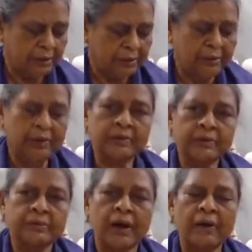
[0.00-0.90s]

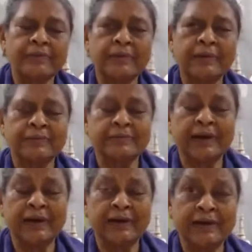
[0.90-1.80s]
after the
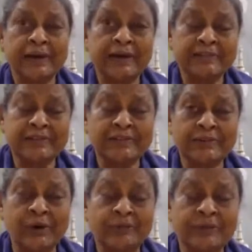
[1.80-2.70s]
87
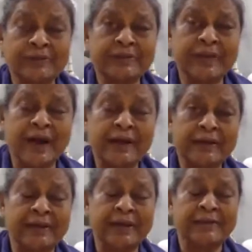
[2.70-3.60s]
conference in
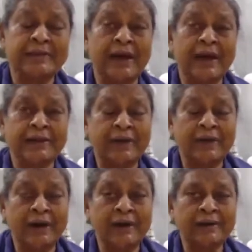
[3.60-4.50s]
Thailand, they had the
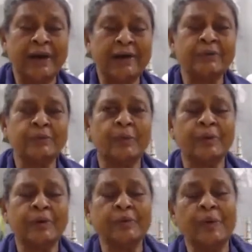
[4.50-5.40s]
91, and I
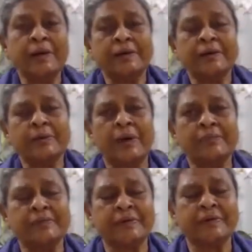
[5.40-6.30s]
invited to have
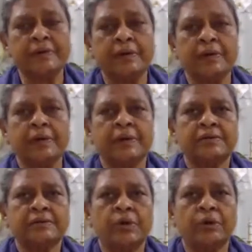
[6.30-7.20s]
the
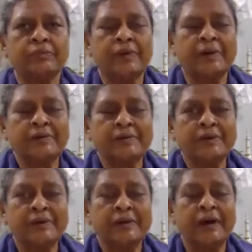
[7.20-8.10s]
next conference
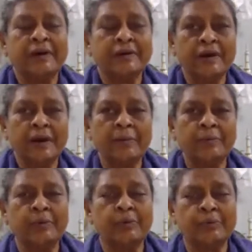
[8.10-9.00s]
in
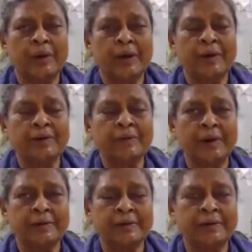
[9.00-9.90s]
Colombo. I
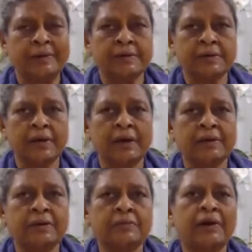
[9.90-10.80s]

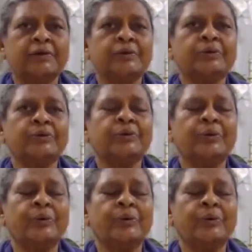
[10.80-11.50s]
invite you to